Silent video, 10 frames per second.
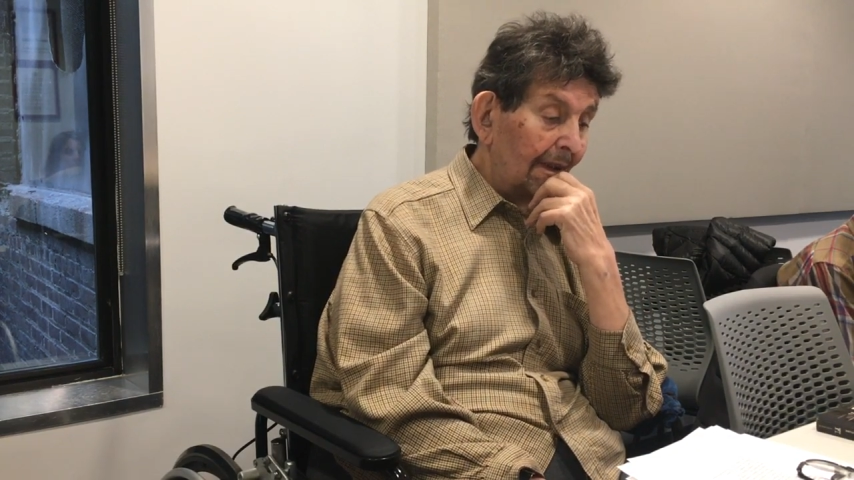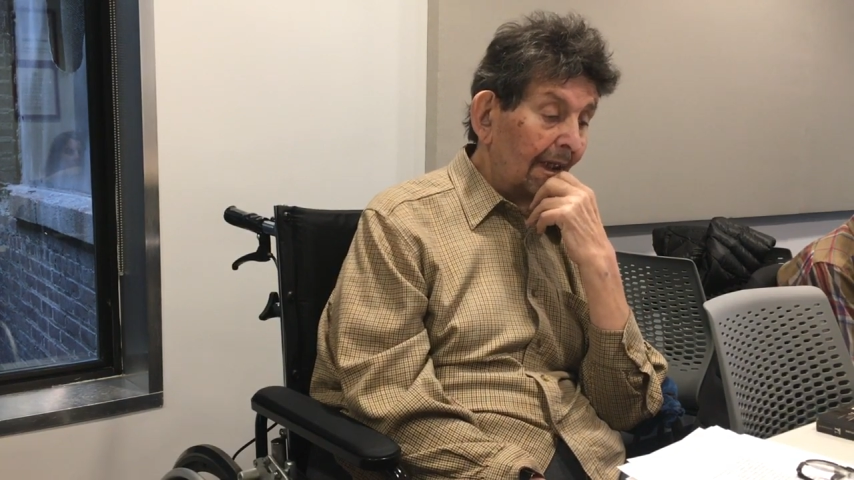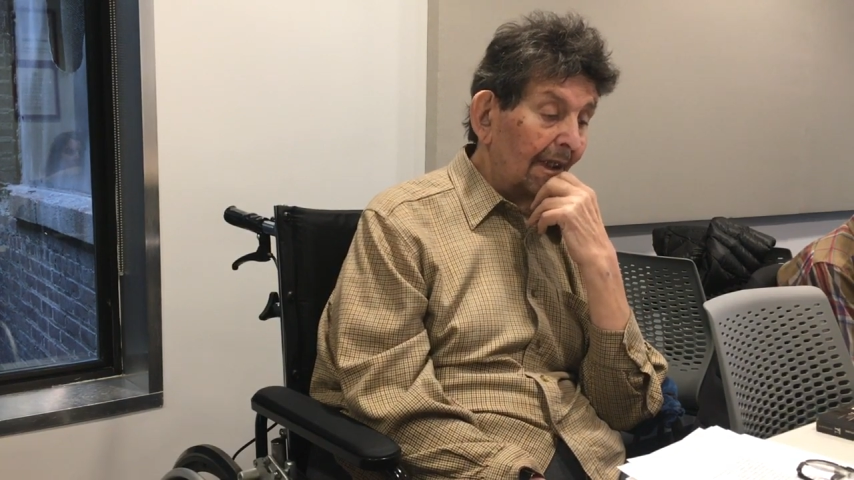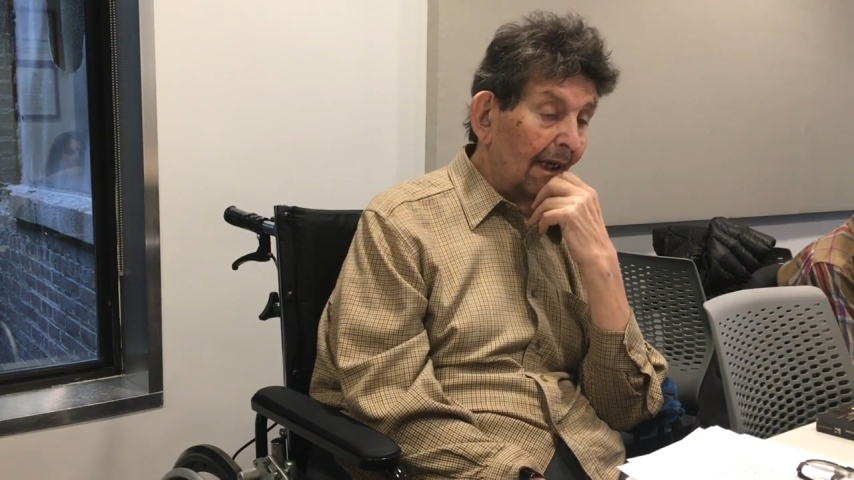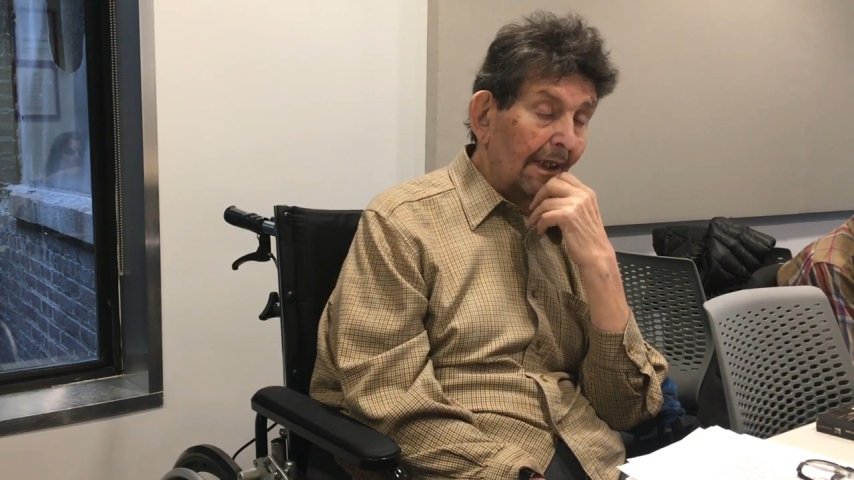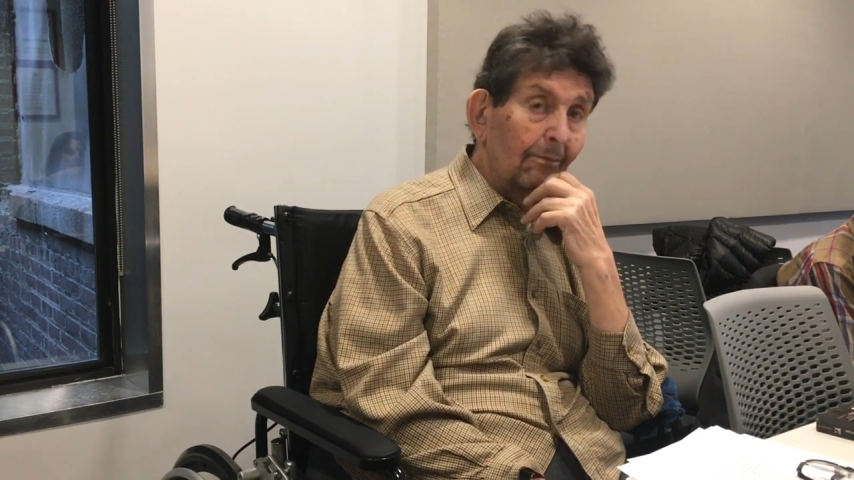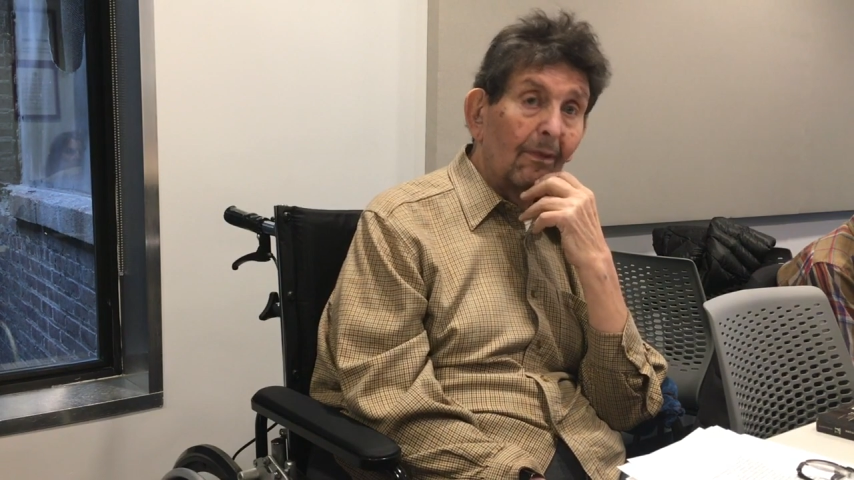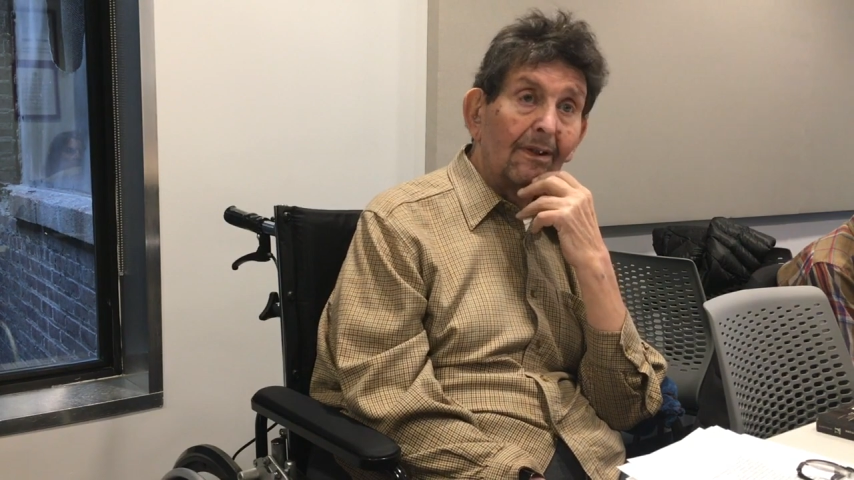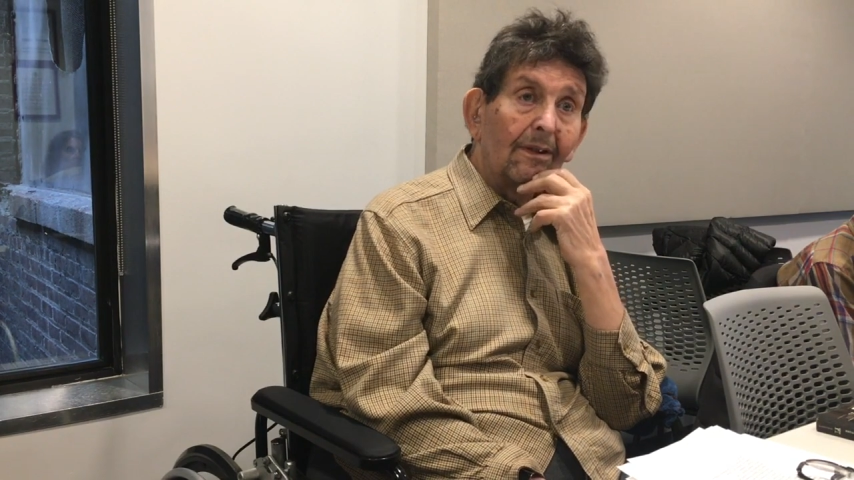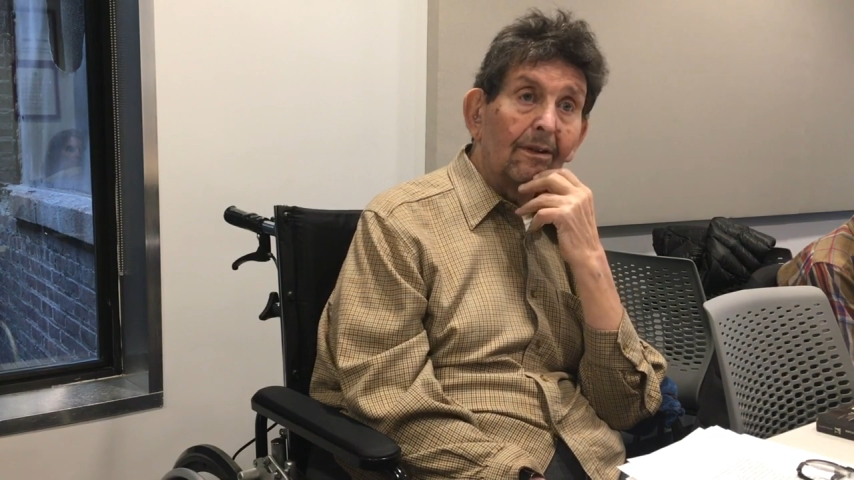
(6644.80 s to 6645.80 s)
another
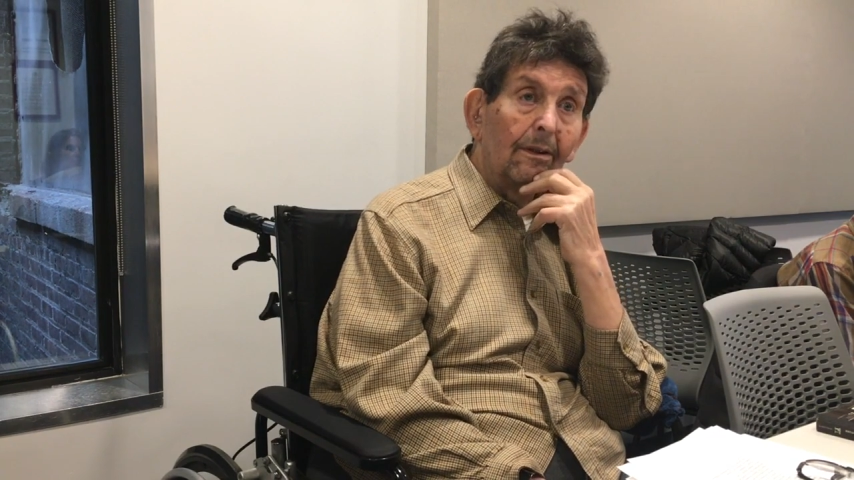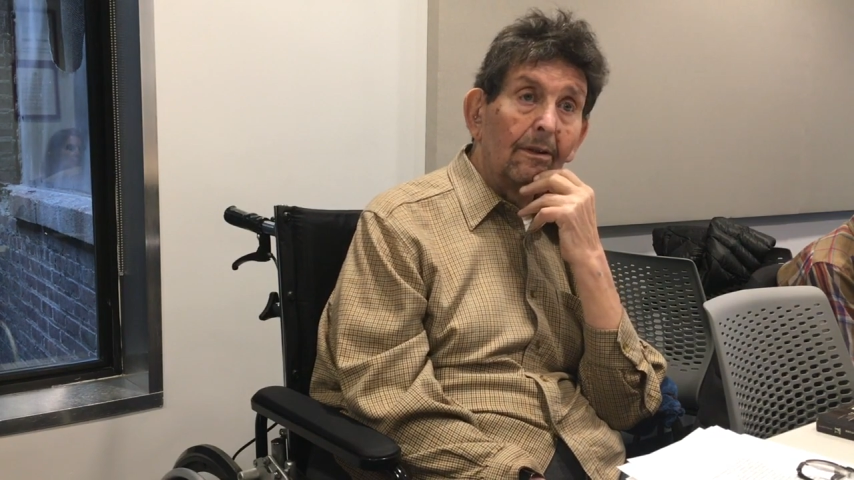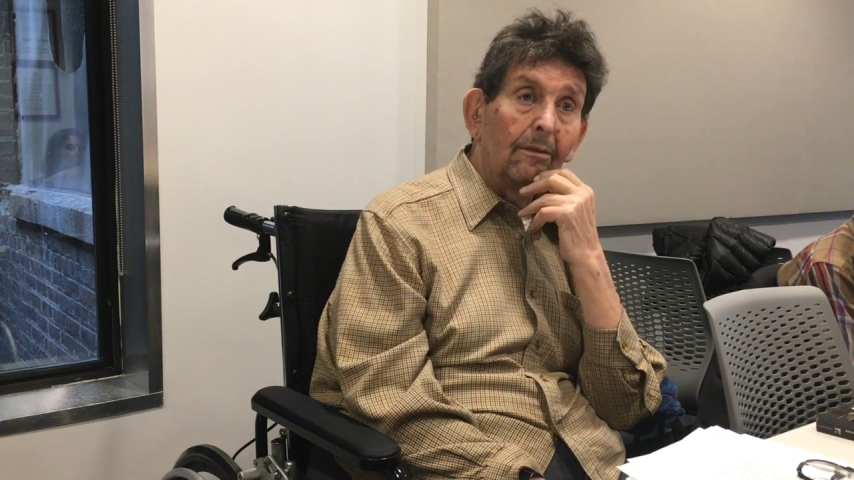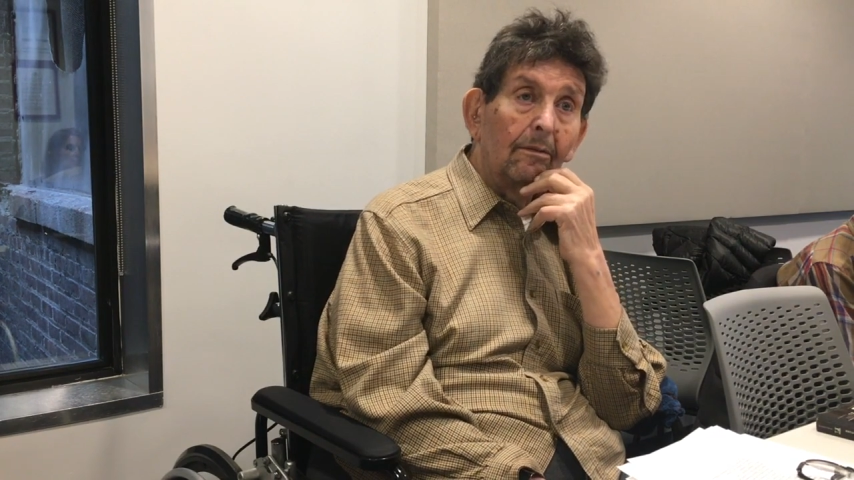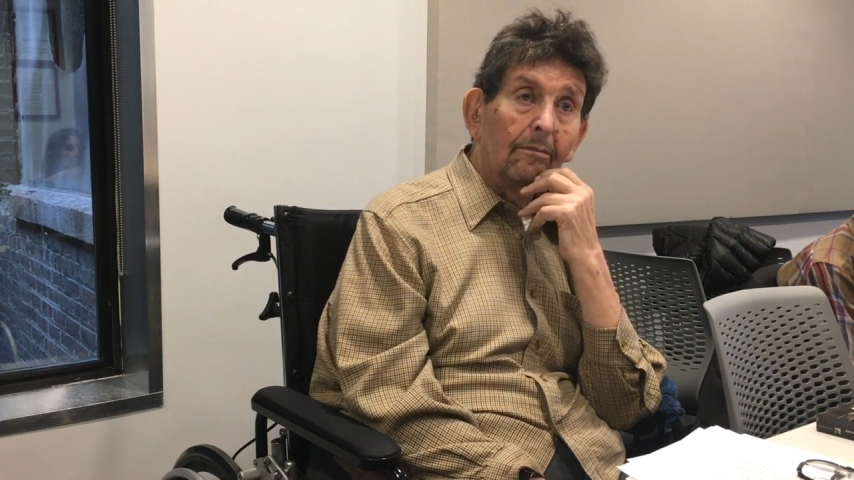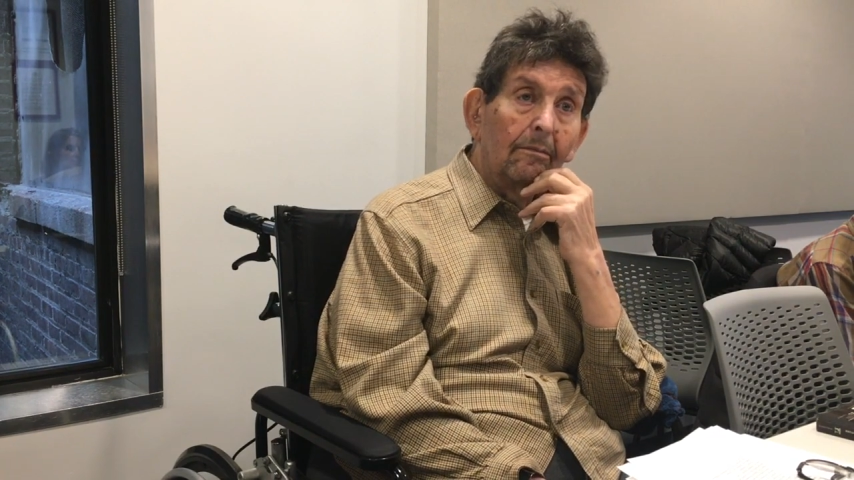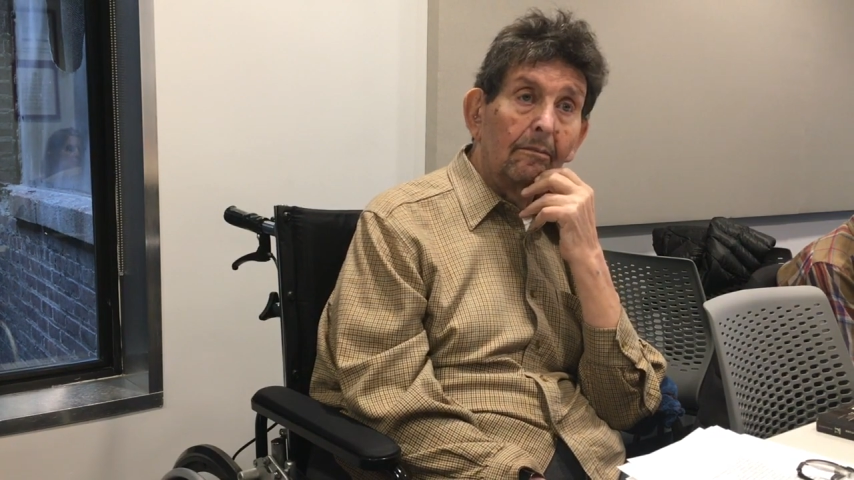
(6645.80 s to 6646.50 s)
one to